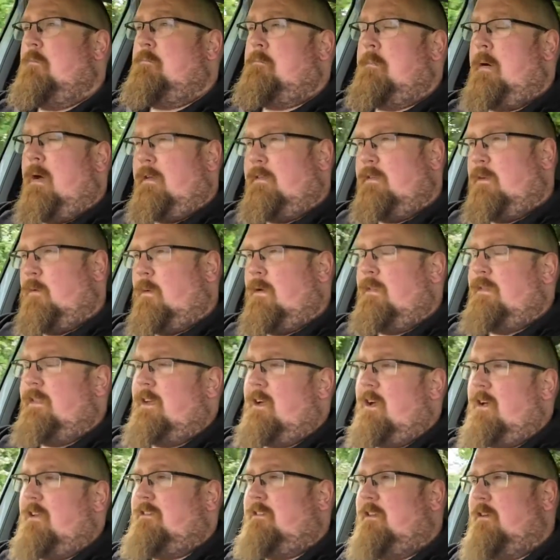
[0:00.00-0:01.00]
But the one thing
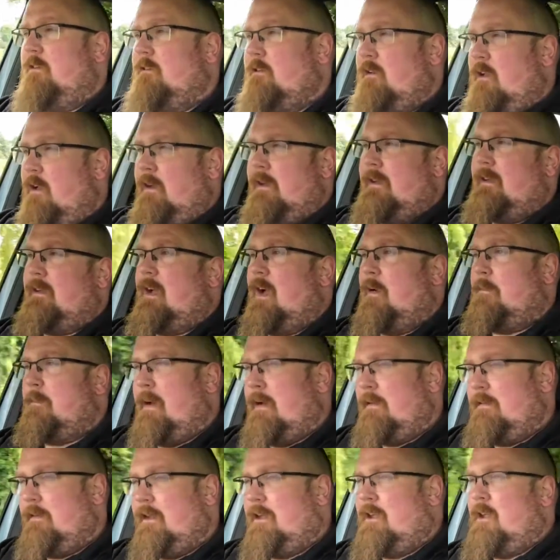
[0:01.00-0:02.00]
I do like
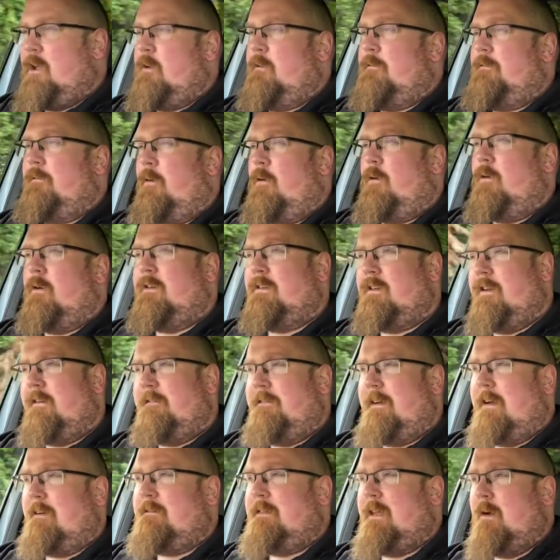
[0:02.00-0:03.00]
about the Q4 is I
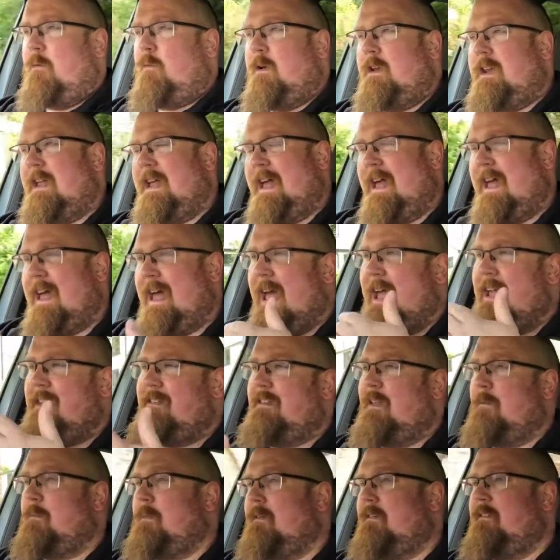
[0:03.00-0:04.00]
found that when it hit
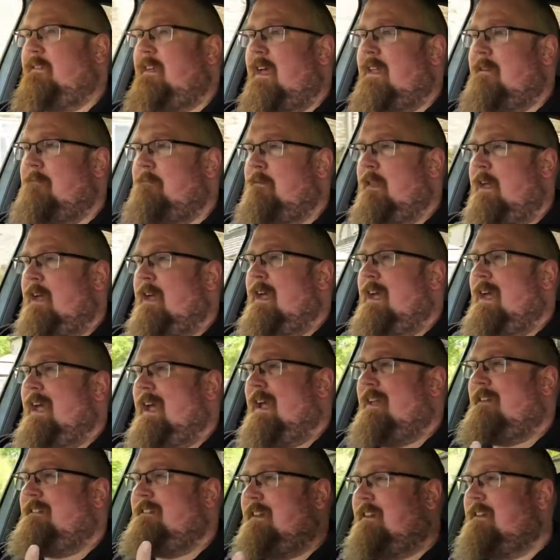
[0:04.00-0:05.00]
80%,
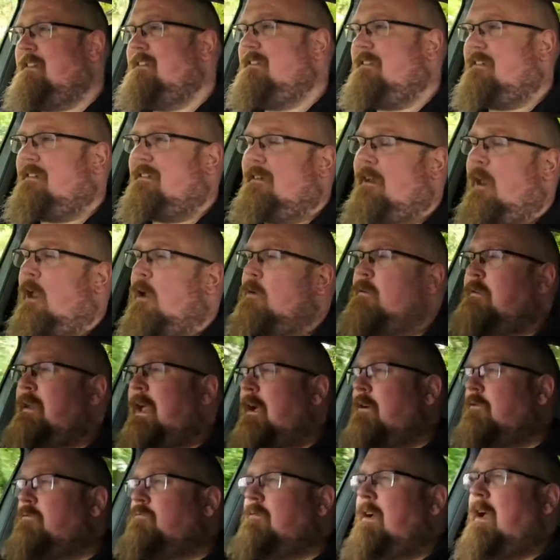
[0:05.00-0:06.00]
it didn't slow
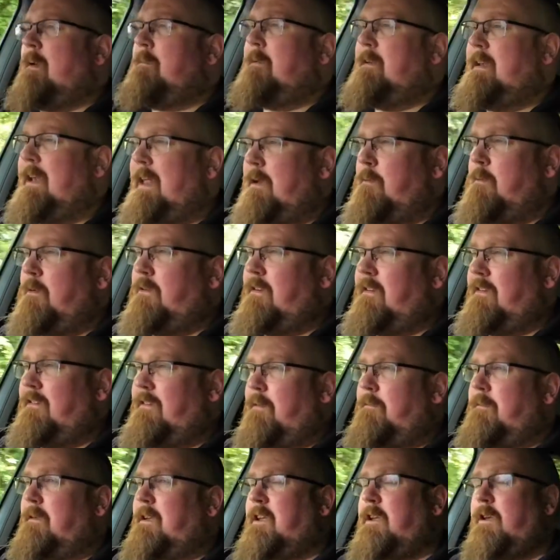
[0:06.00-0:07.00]
down rapidly, which is
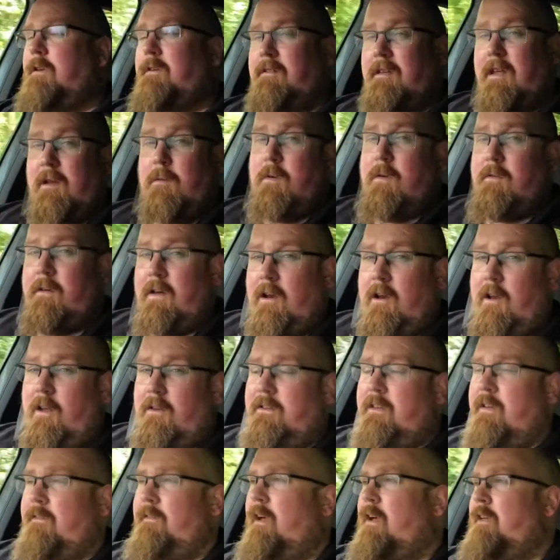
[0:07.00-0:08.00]
something you see with a
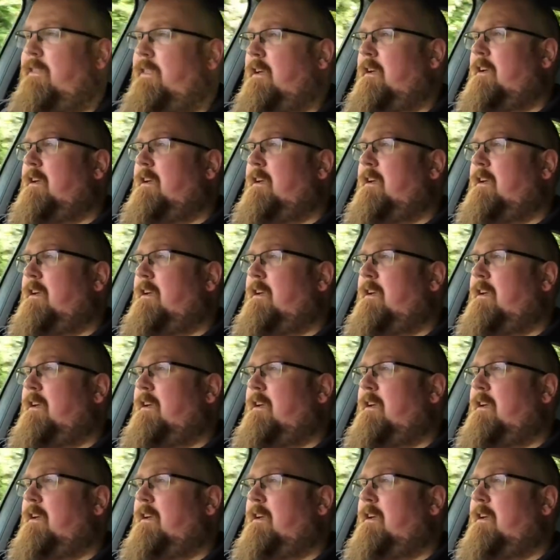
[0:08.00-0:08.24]
lot of other